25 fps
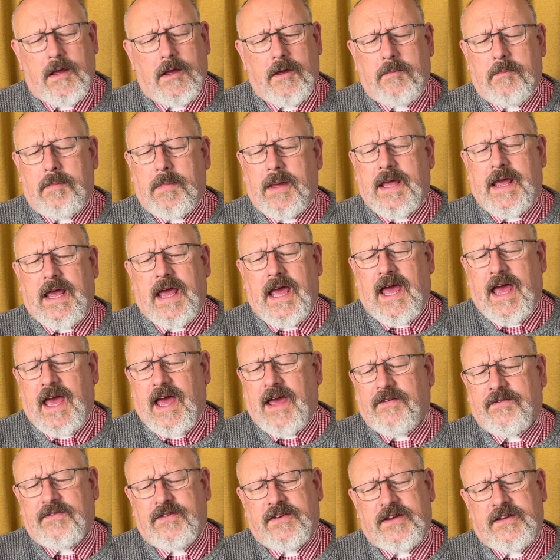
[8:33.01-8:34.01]
may
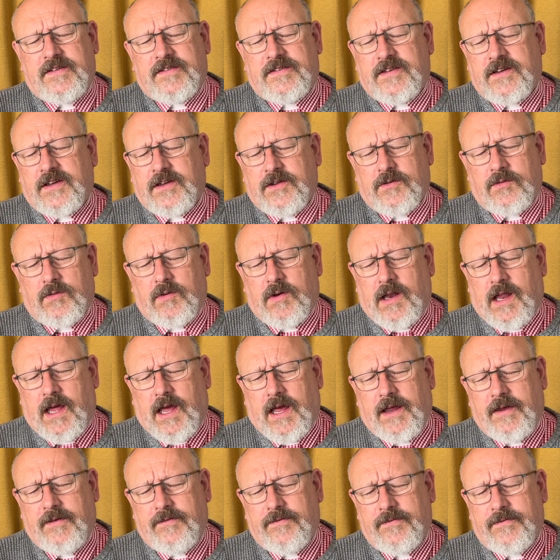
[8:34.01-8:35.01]
have an eternal
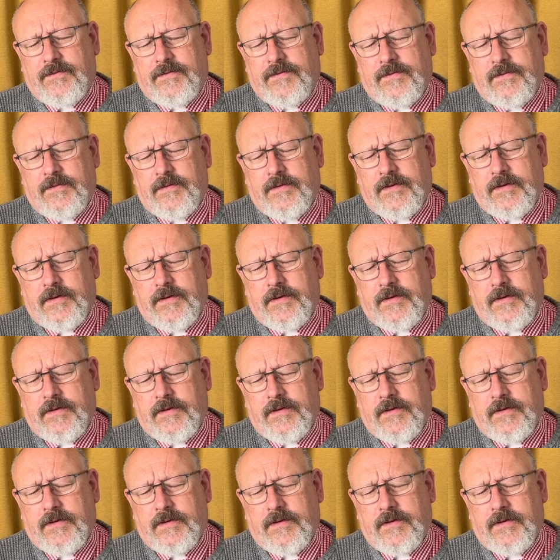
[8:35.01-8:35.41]
life,